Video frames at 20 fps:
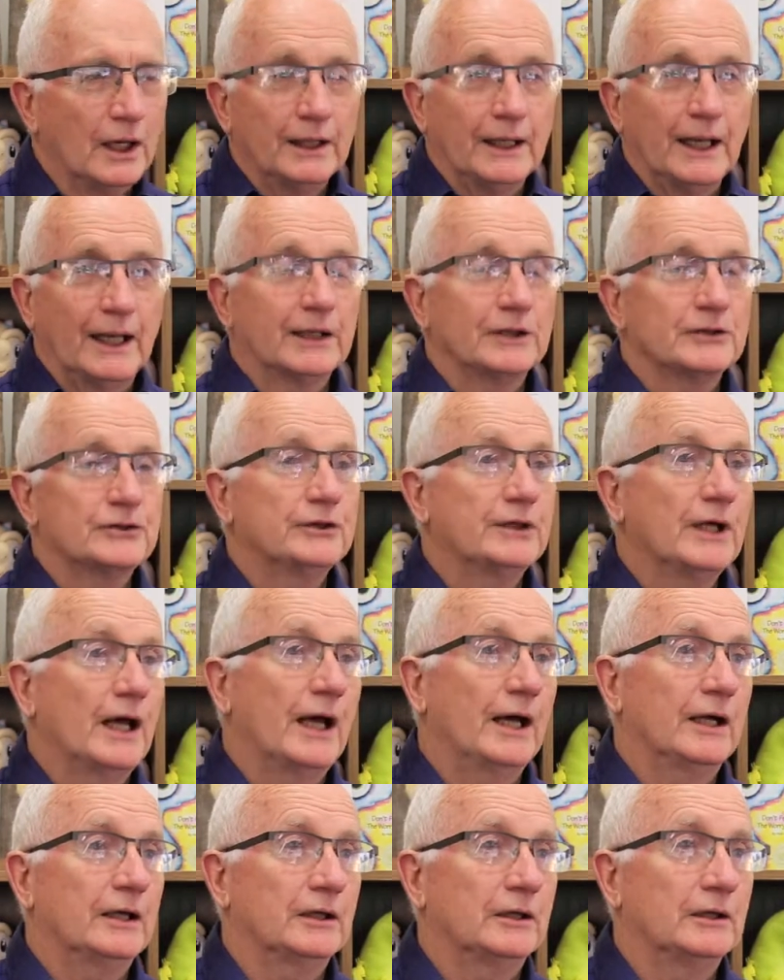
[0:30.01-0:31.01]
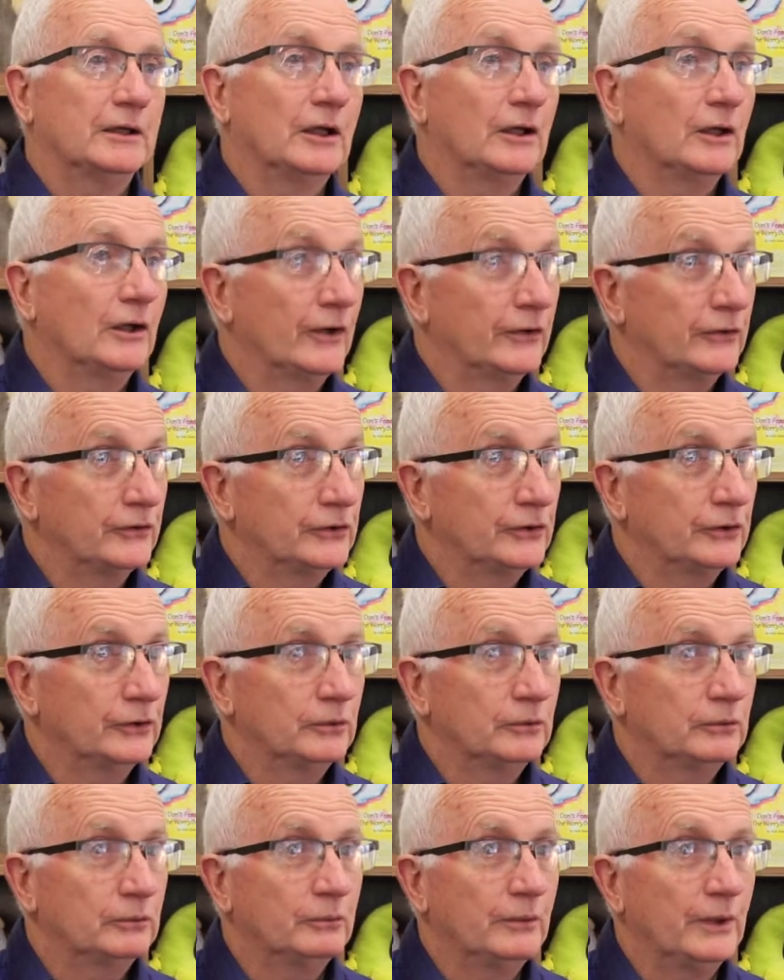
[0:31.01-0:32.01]
They can start, and a lot
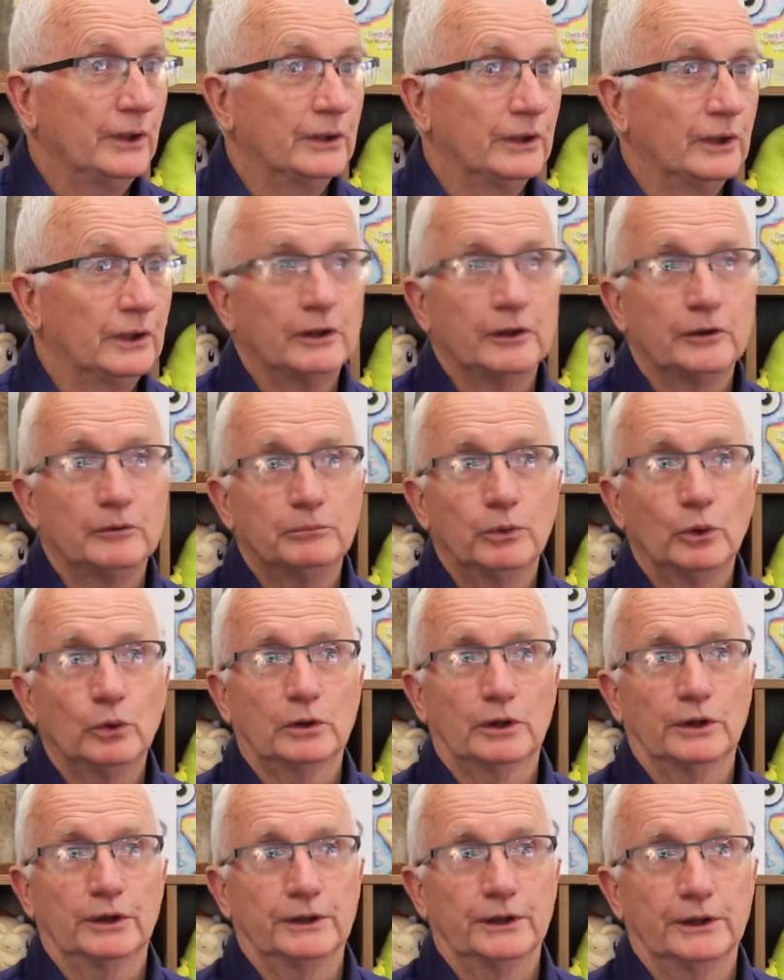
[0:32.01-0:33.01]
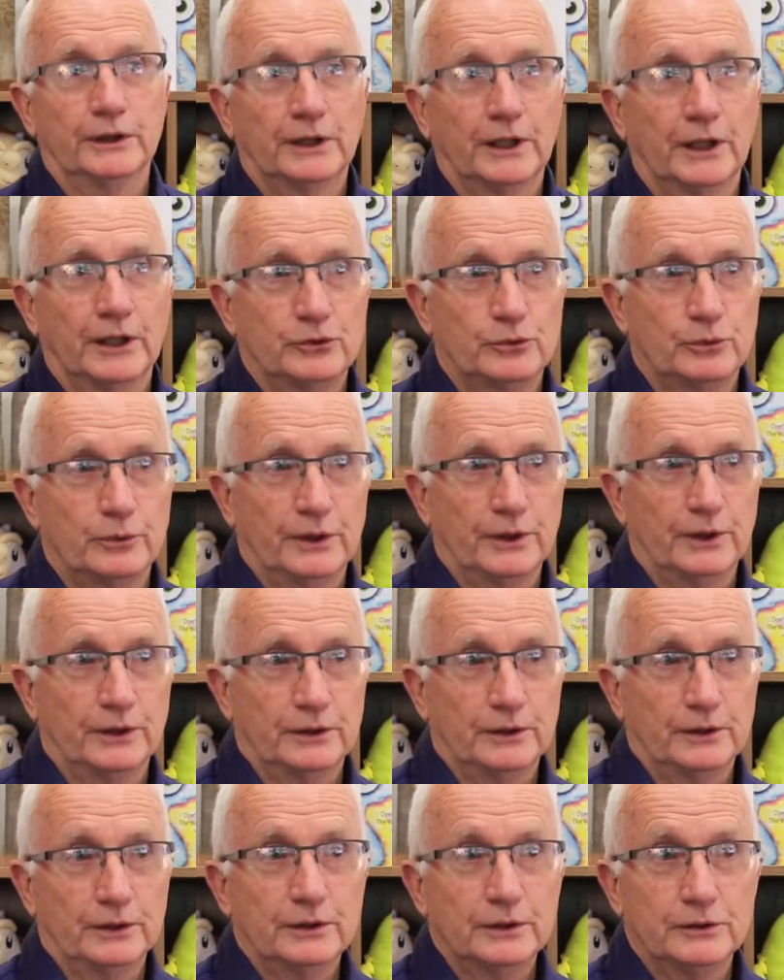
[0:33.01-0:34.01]
do, with the little booklet that goes with
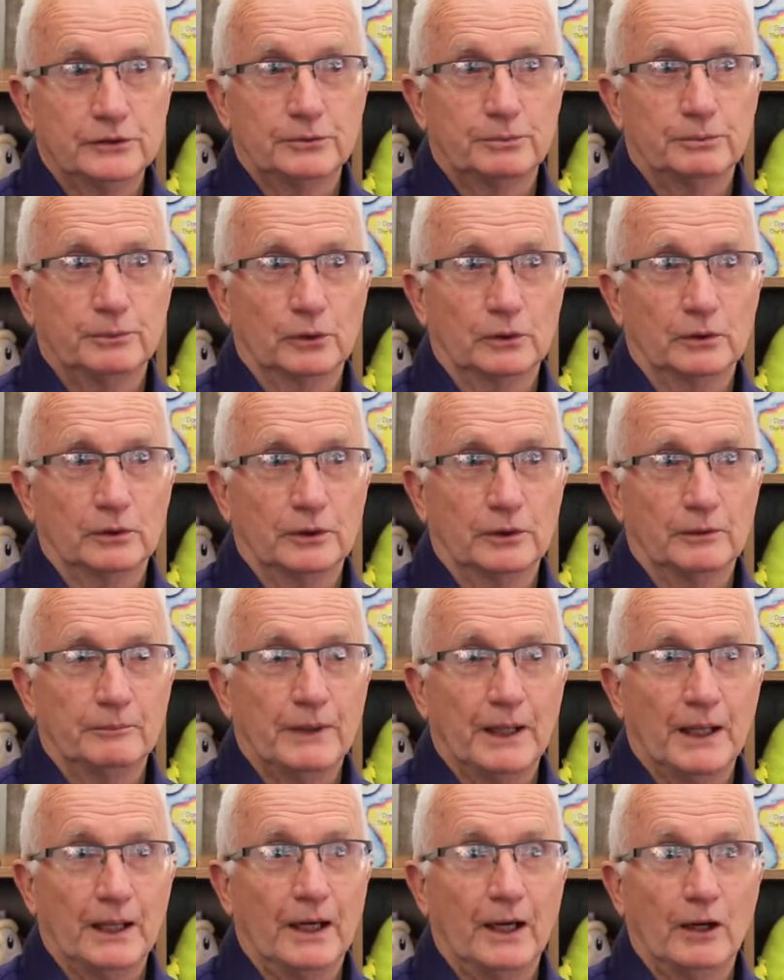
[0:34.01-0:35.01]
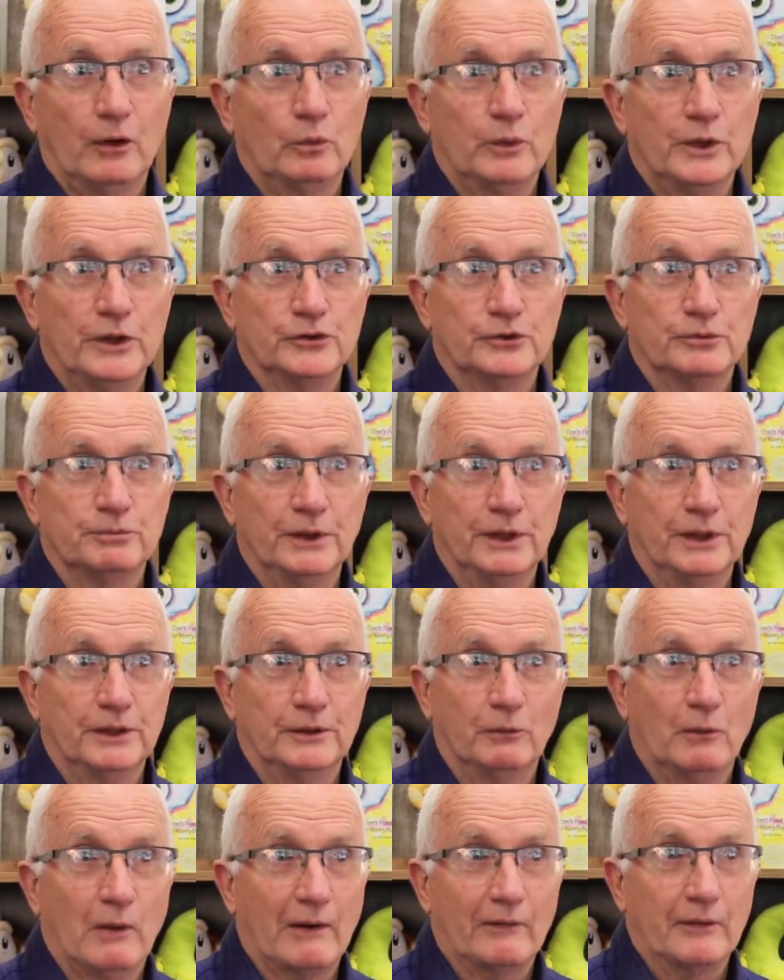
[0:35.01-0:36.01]
it, the kids' booklet, about how Wince beat
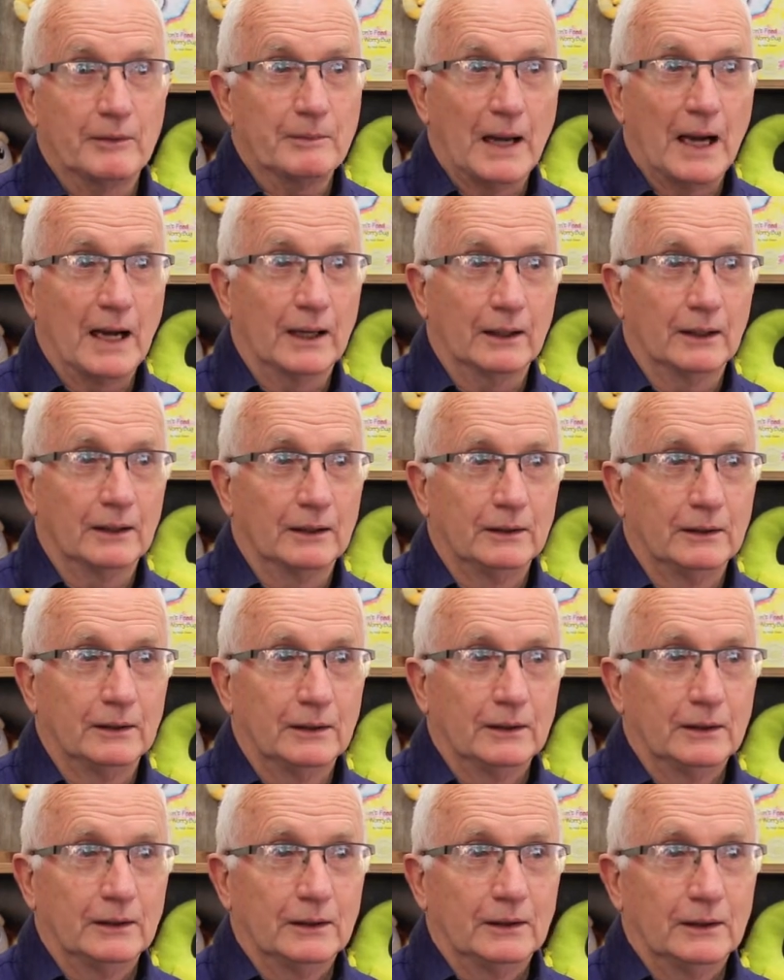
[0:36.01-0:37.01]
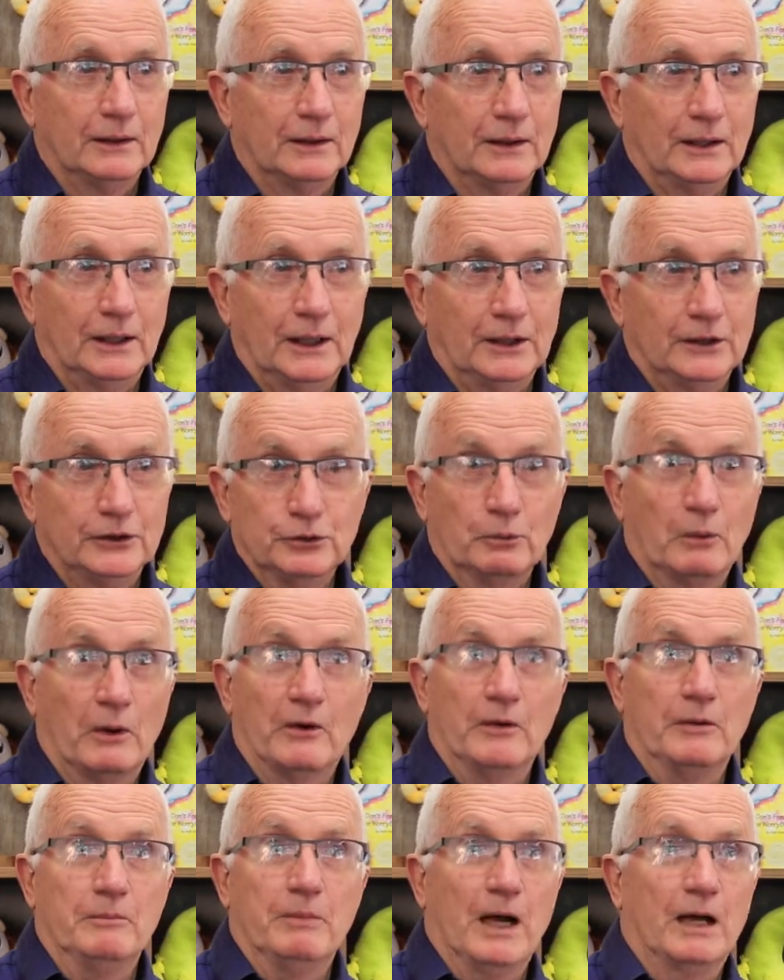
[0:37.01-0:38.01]
the Worrybug, and how this
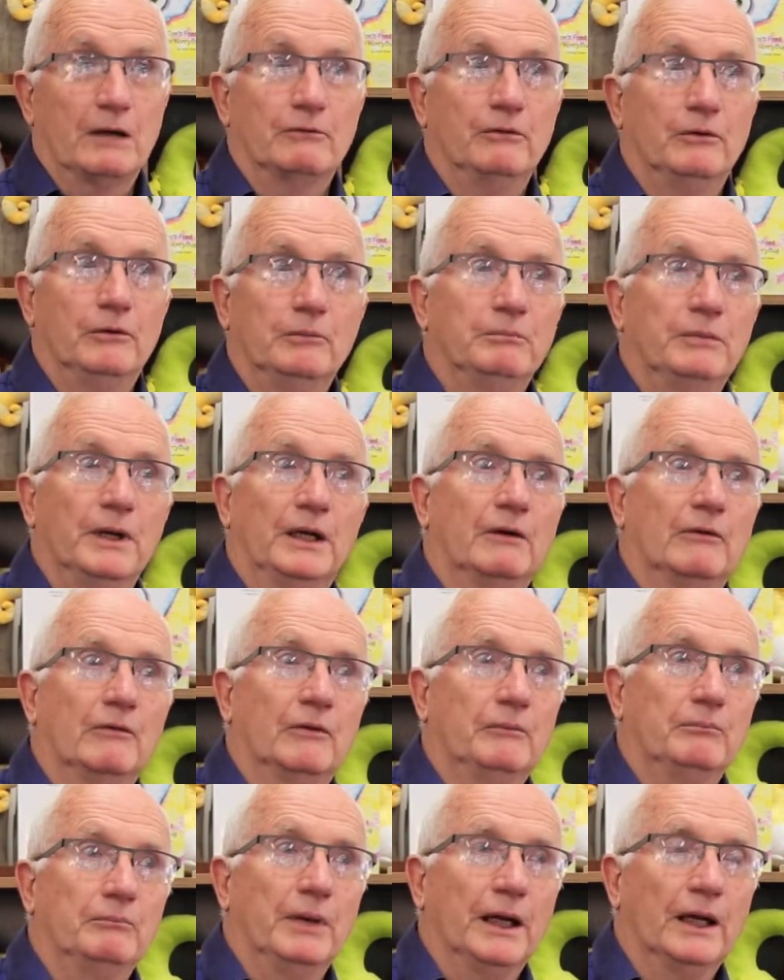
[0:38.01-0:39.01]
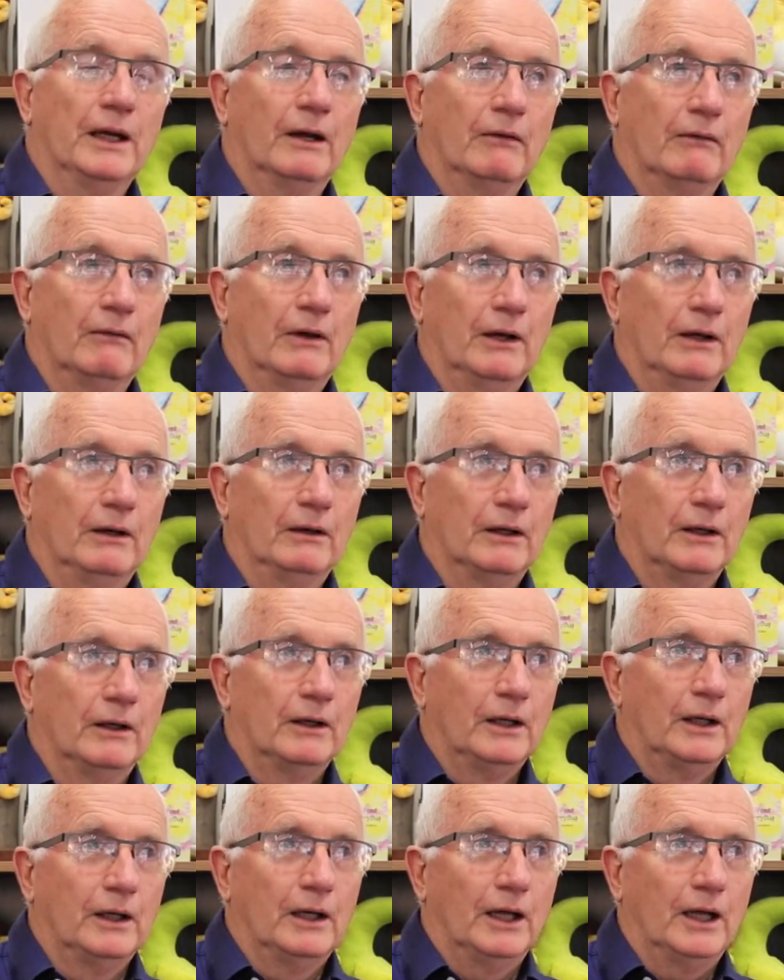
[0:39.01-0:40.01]
Worrybug grew bigger and bigger, and
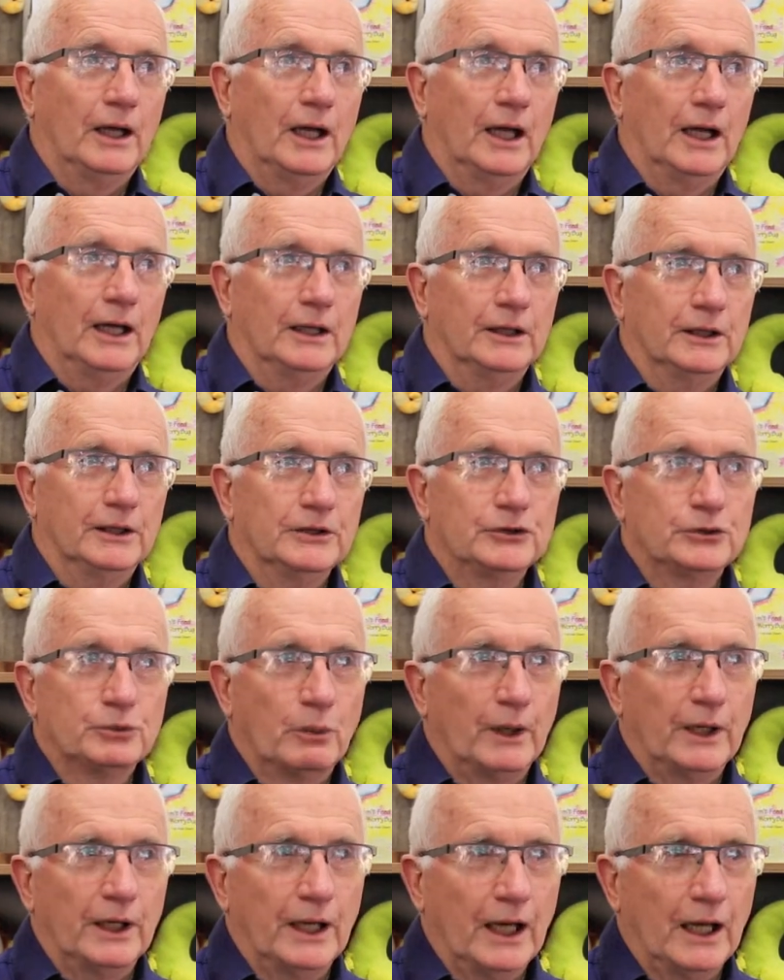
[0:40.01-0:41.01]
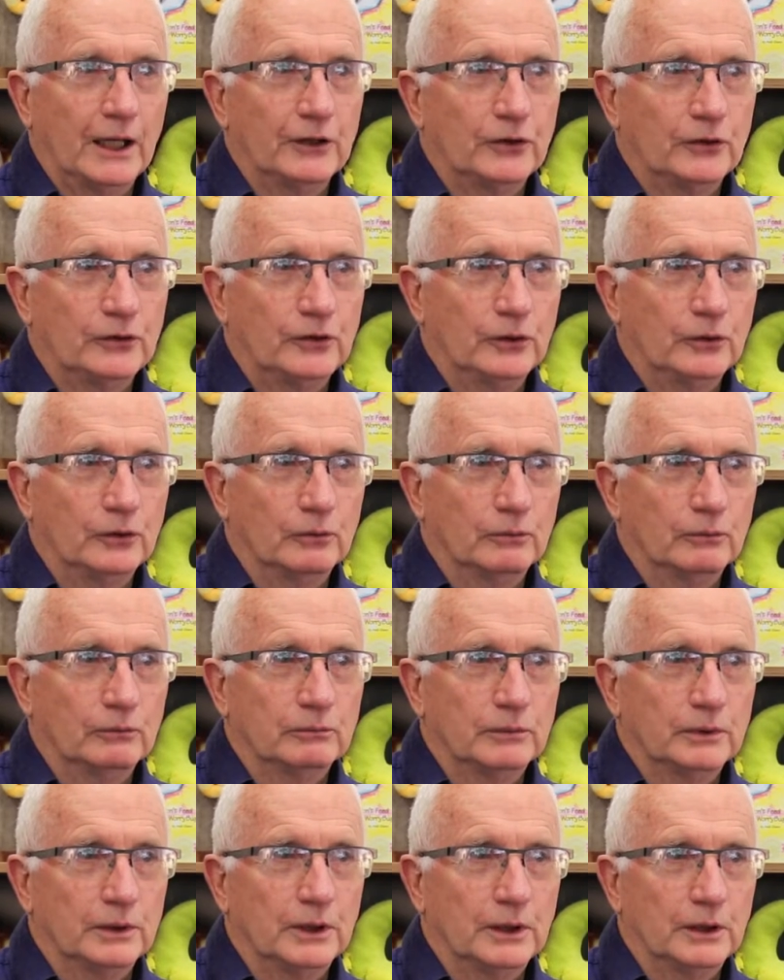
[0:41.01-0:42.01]
this is what he had to do
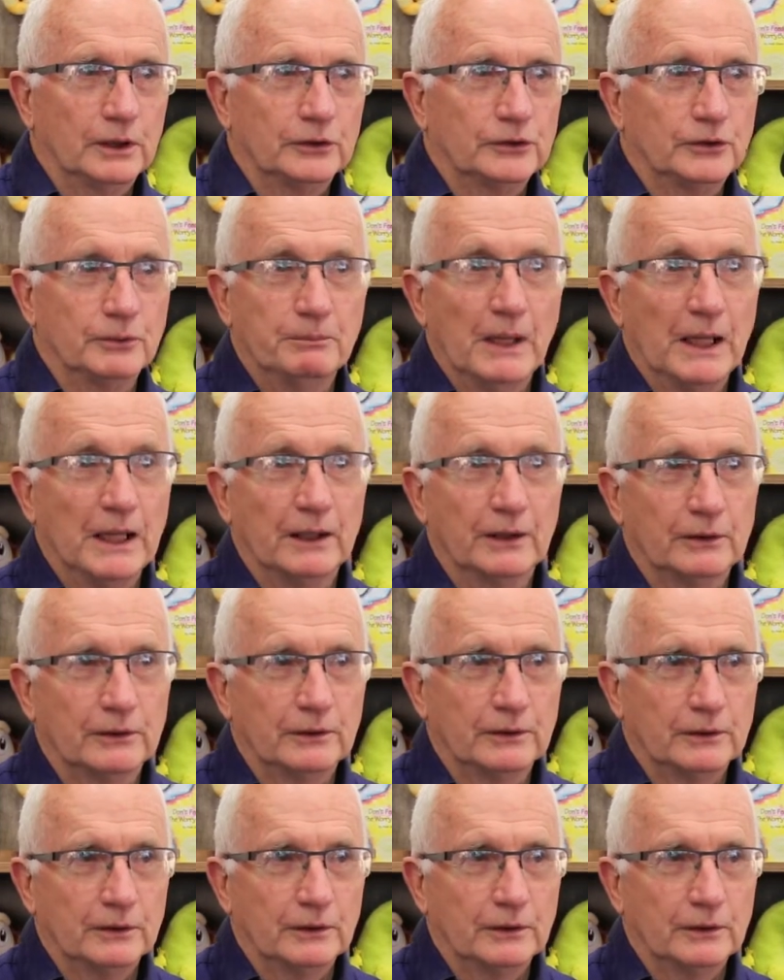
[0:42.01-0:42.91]
to beat it.